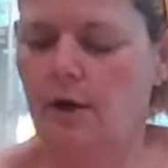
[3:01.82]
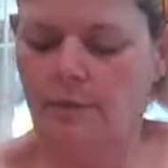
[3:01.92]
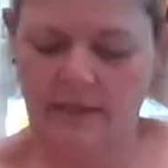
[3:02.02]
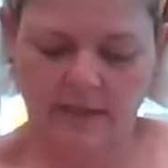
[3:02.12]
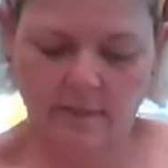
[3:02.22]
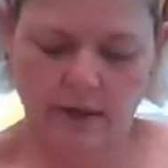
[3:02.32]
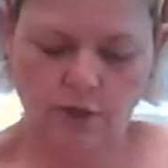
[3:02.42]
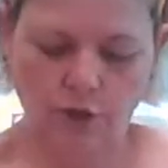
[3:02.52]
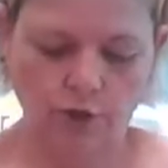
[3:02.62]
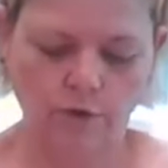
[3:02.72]
our mix and
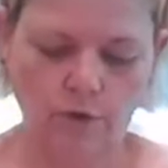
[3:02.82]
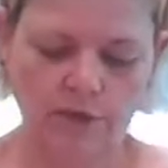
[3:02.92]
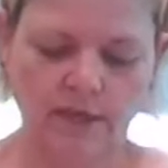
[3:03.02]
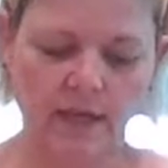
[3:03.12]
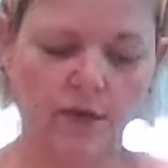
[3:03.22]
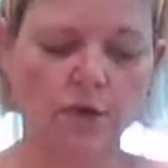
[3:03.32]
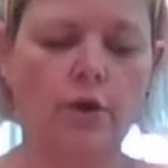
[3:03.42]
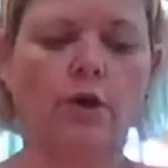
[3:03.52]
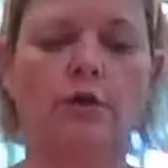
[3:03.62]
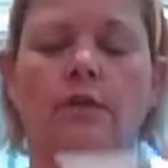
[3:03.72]
masher, of course the egg
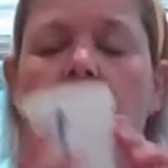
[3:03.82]
cooker, and